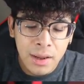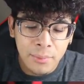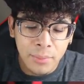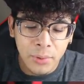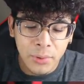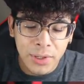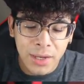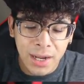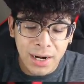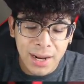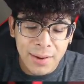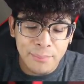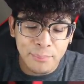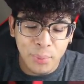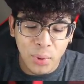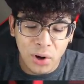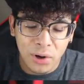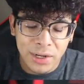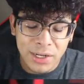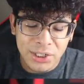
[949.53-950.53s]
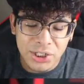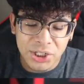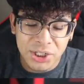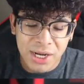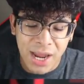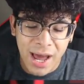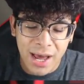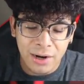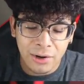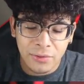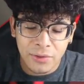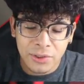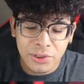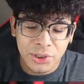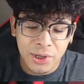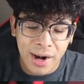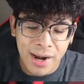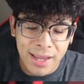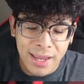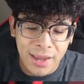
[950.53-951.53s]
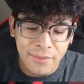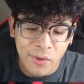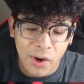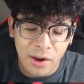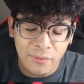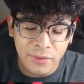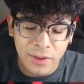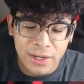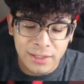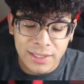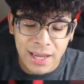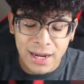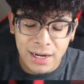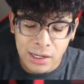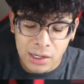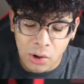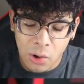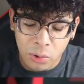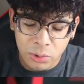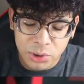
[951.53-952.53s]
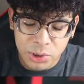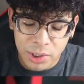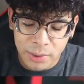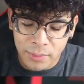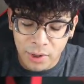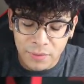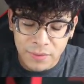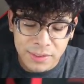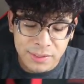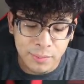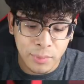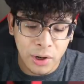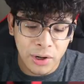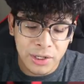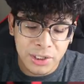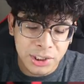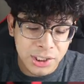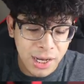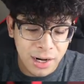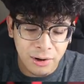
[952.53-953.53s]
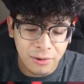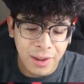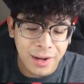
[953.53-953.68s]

But we got a Burning Shadow. They're trying to give off like that gold trim on this Burning Shadow.